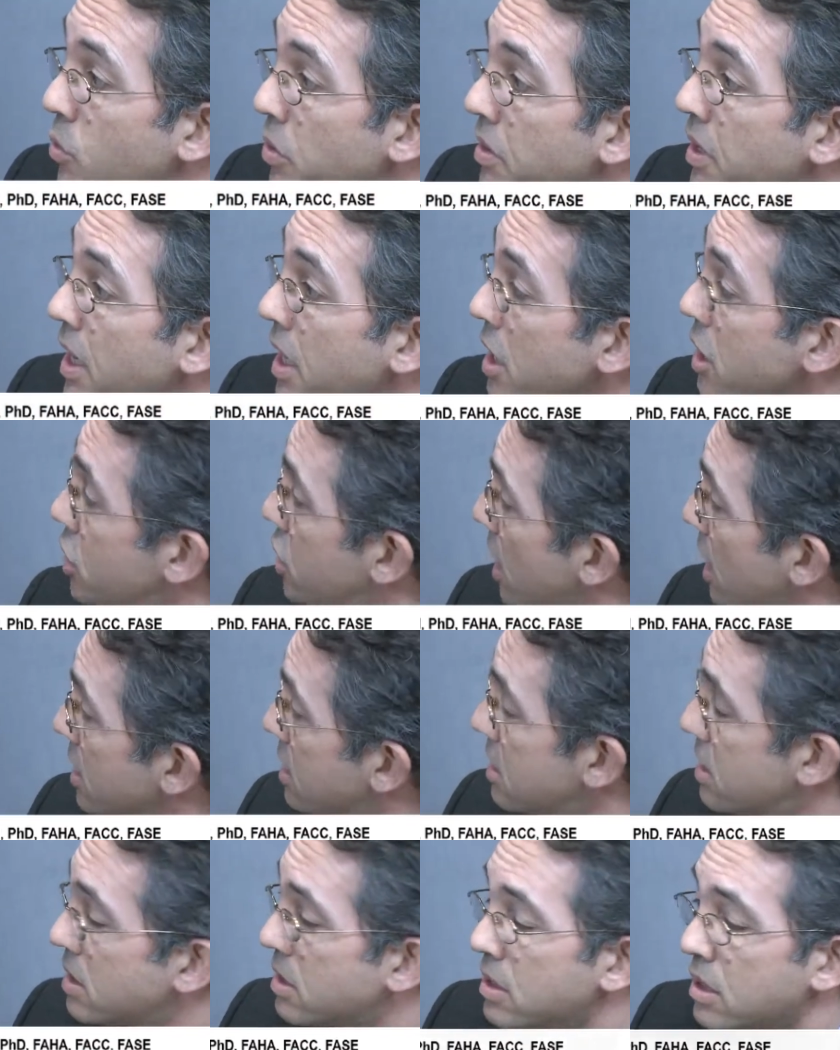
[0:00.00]
with age,
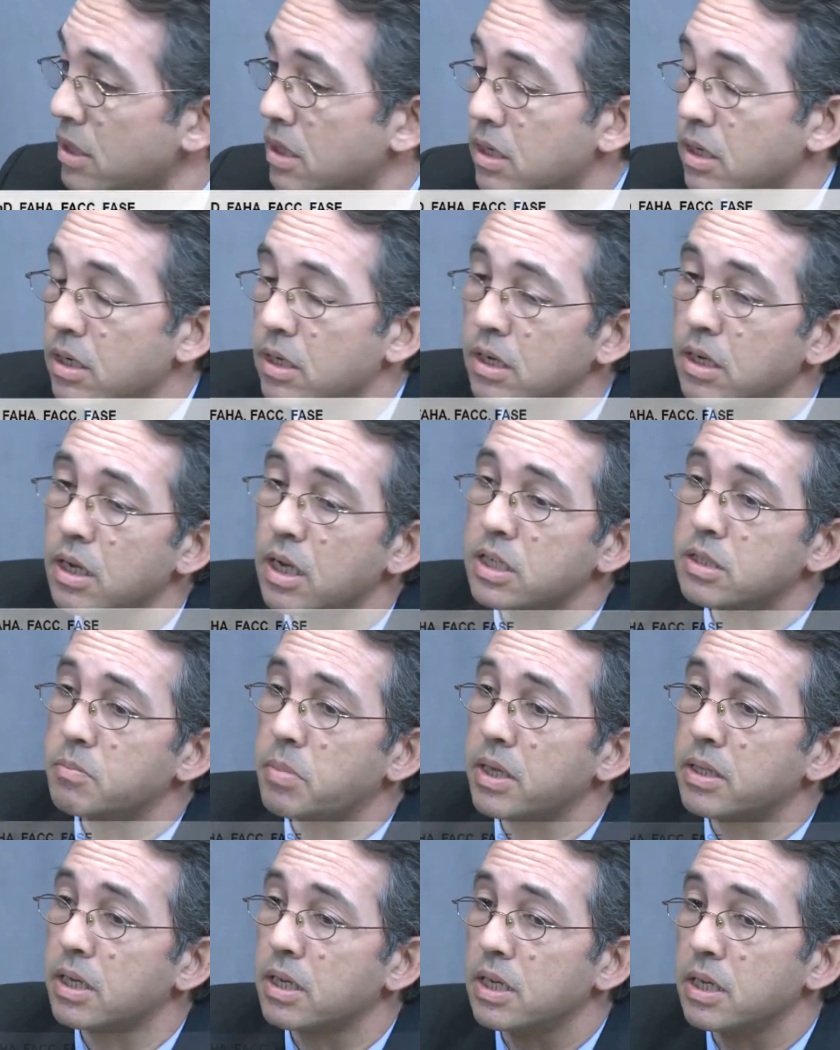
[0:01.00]
as
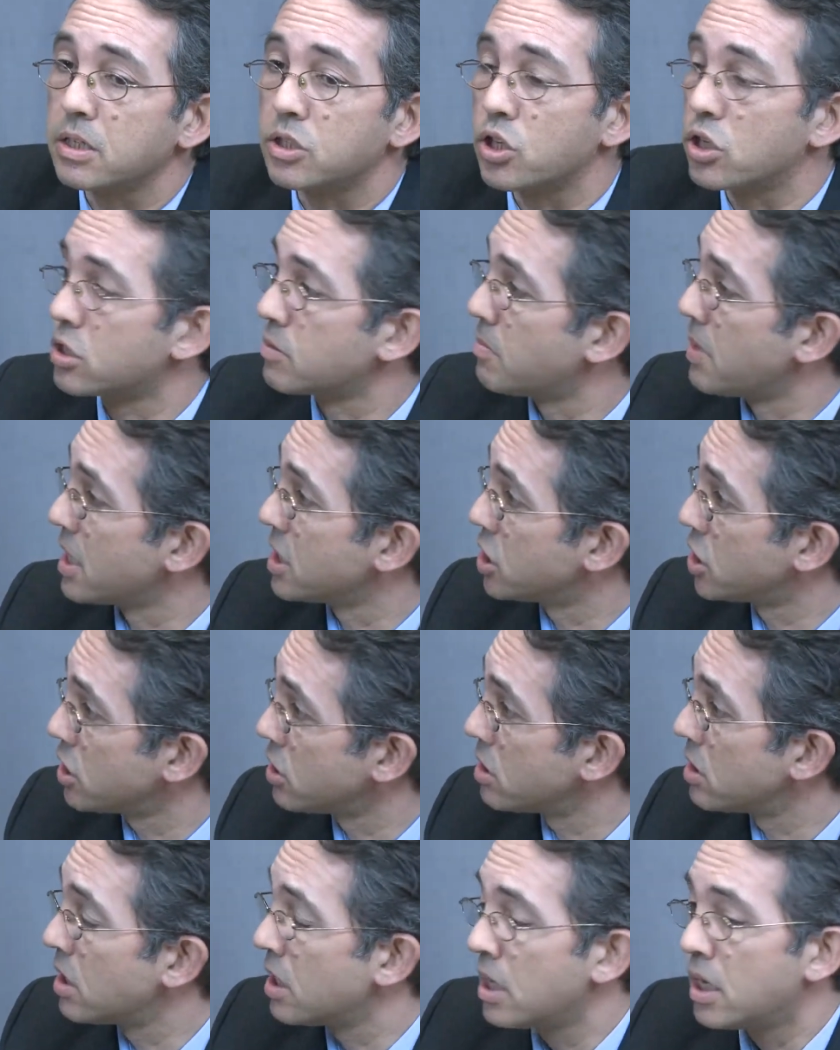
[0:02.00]
Patrick just
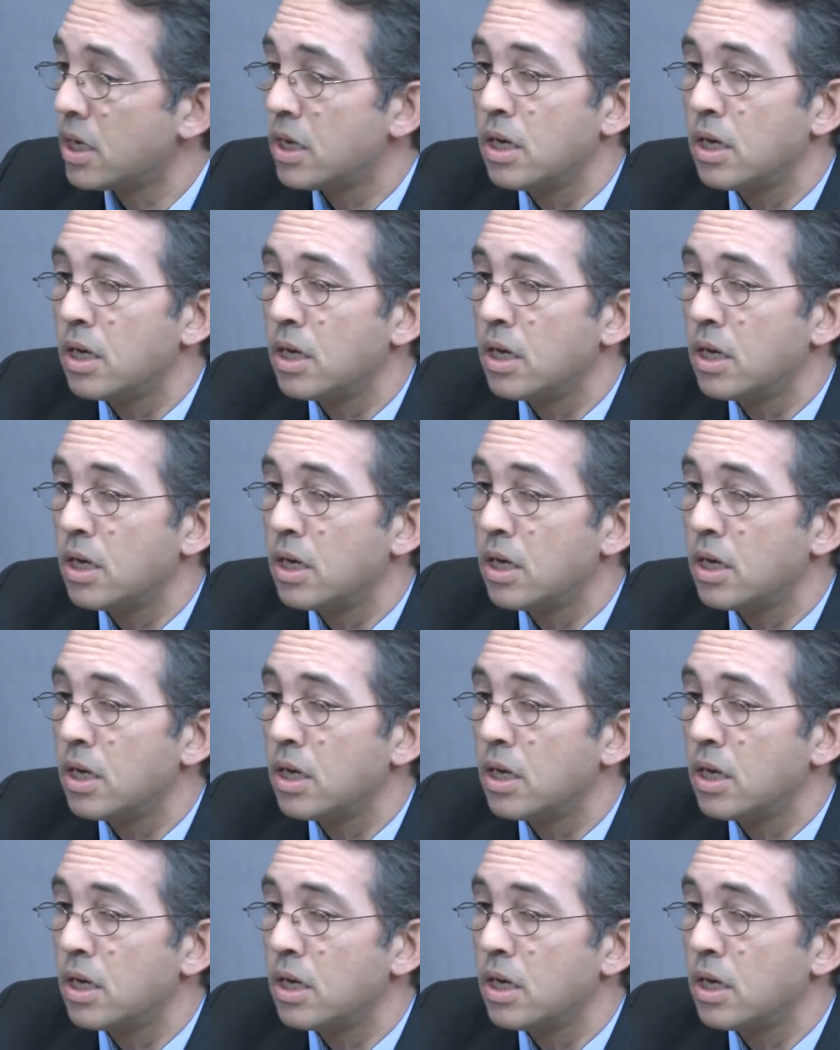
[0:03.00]
mentioned.